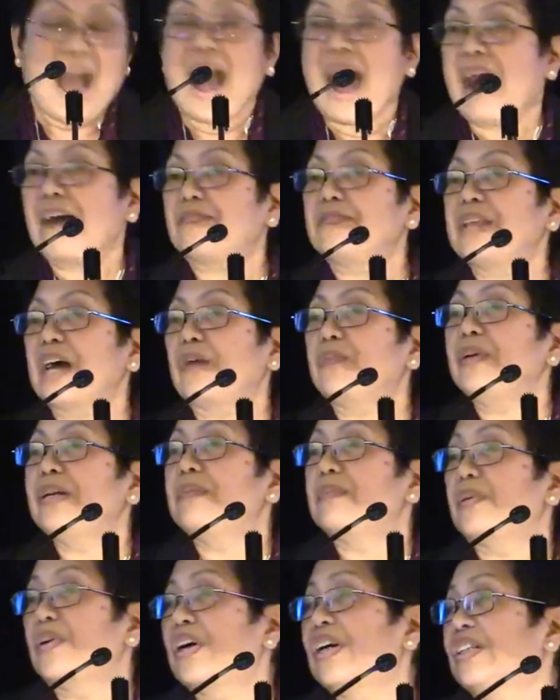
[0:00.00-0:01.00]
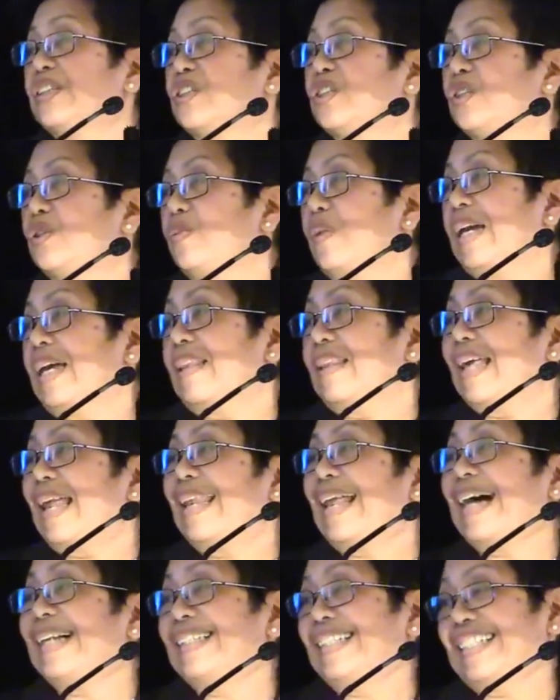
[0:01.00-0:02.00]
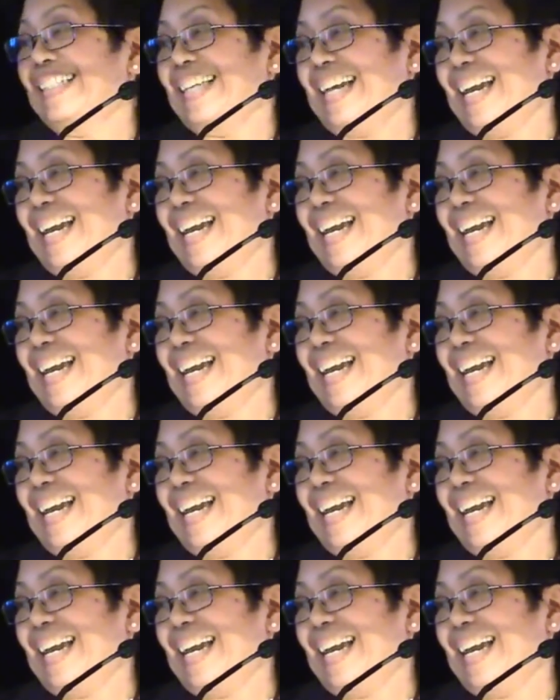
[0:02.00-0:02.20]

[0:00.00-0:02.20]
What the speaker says: have now been merged with landing